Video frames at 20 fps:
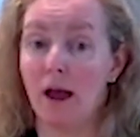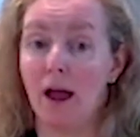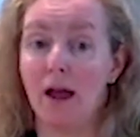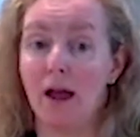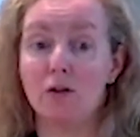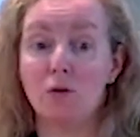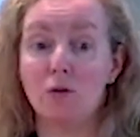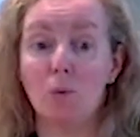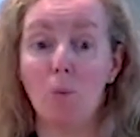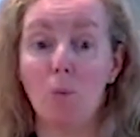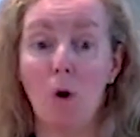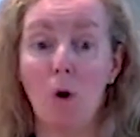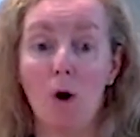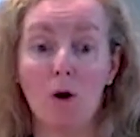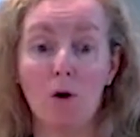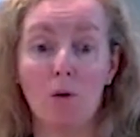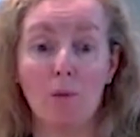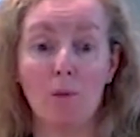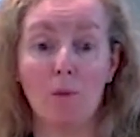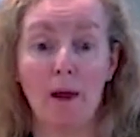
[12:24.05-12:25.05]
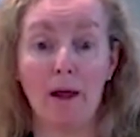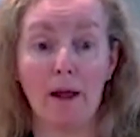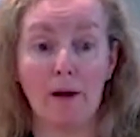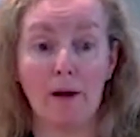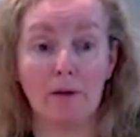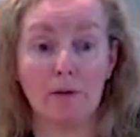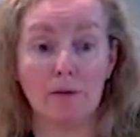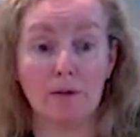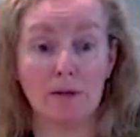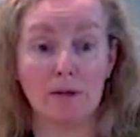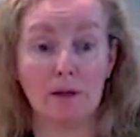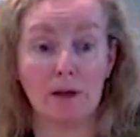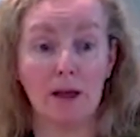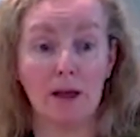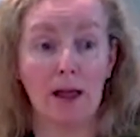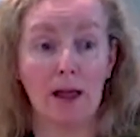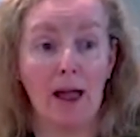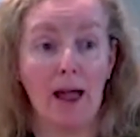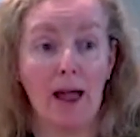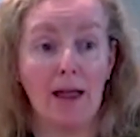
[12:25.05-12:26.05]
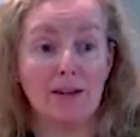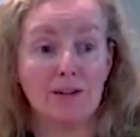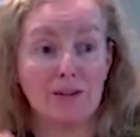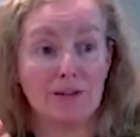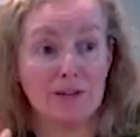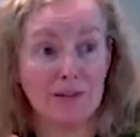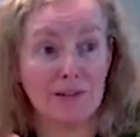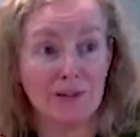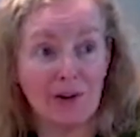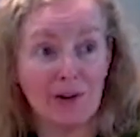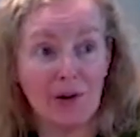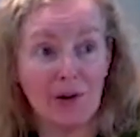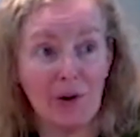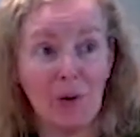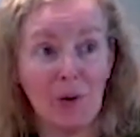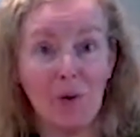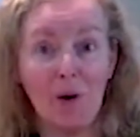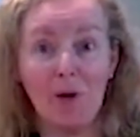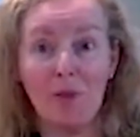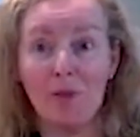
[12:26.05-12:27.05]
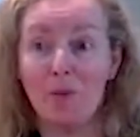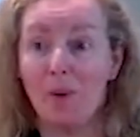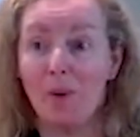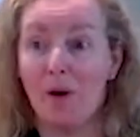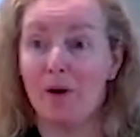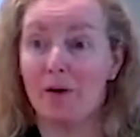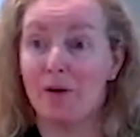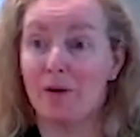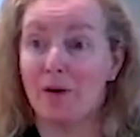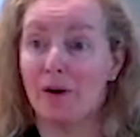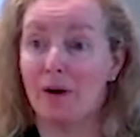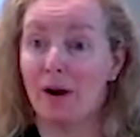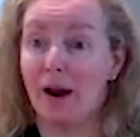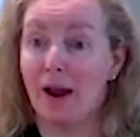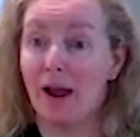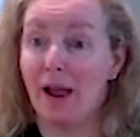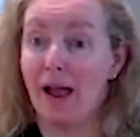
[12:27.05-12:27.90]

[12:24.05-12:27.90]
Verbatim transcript: and to walk around and to go on the water